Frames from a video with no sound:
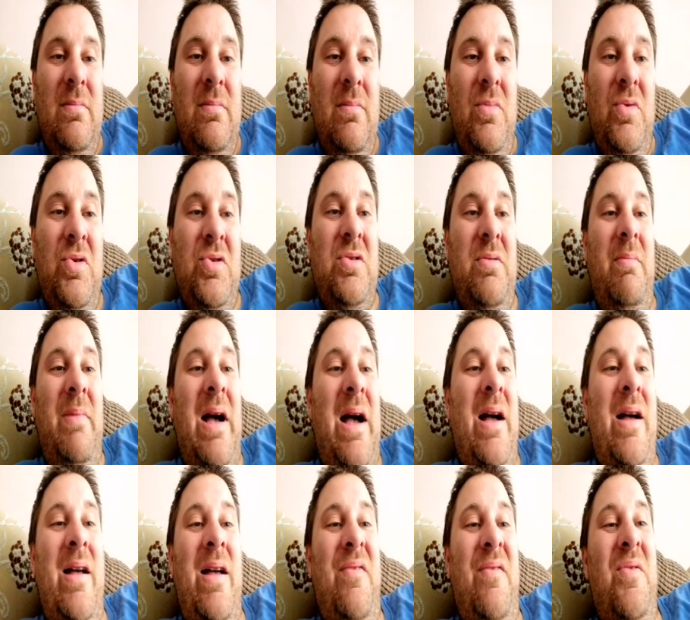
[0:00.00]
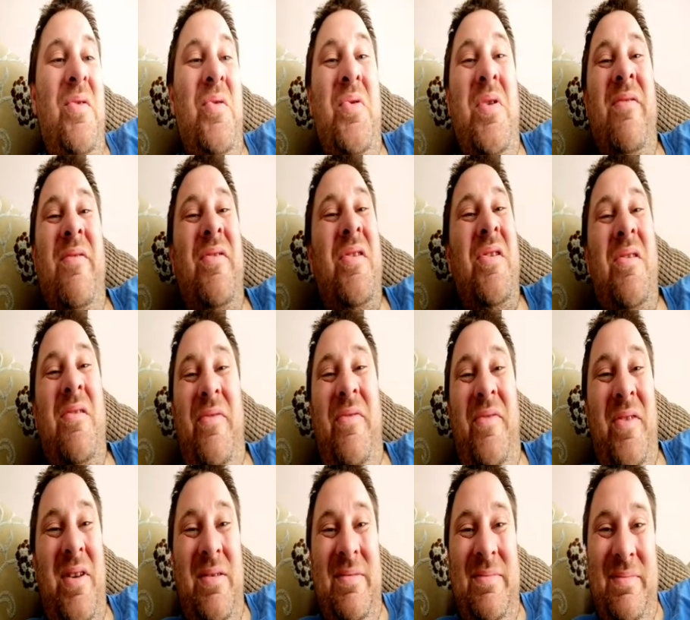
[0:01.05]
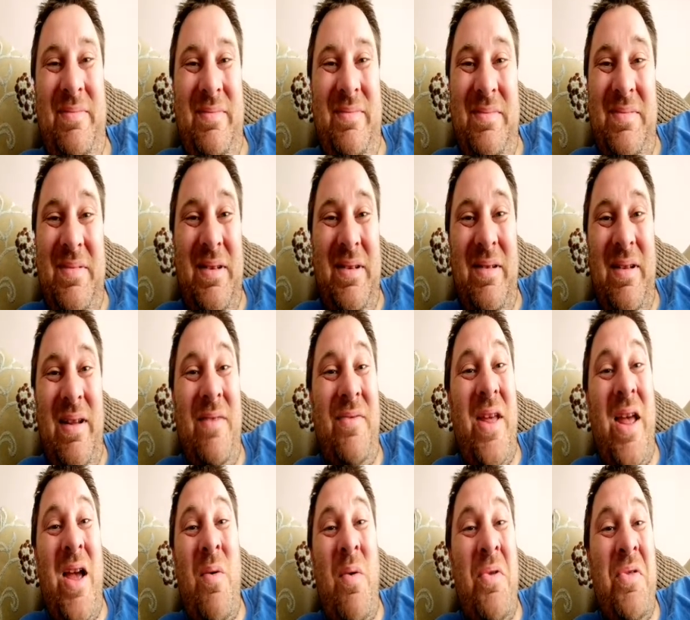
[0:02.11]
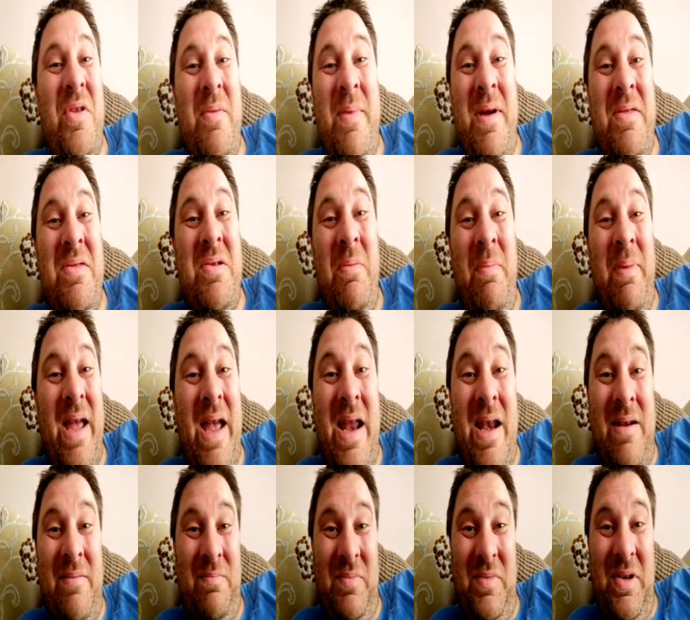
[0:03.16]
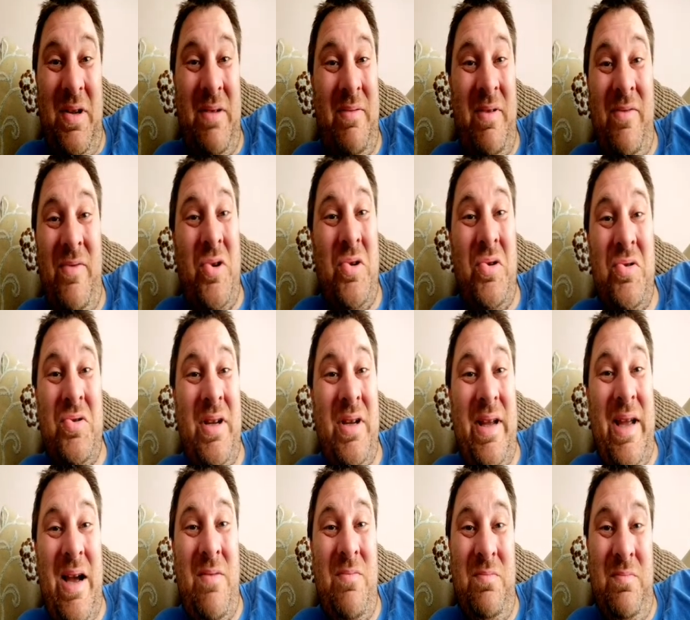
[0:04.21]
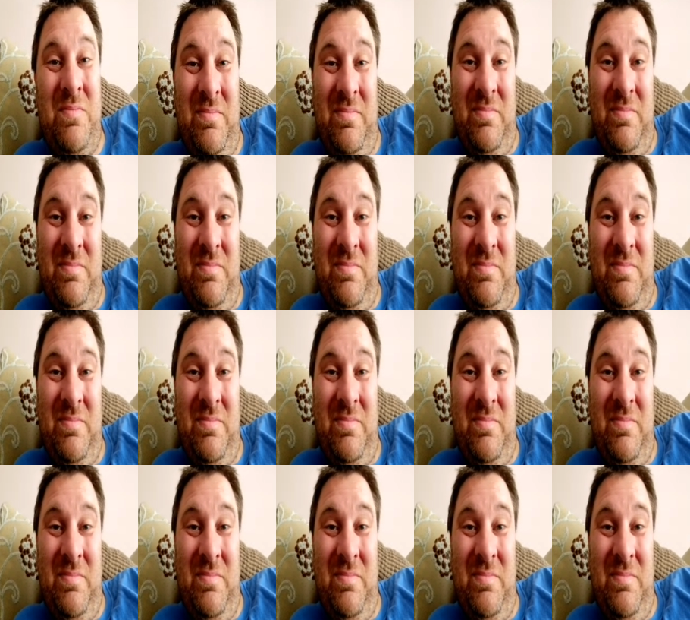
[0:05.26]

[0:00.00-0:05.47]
Doesn't matter who you vote for. If they want them in, they'll be in. Your vote doesn't count.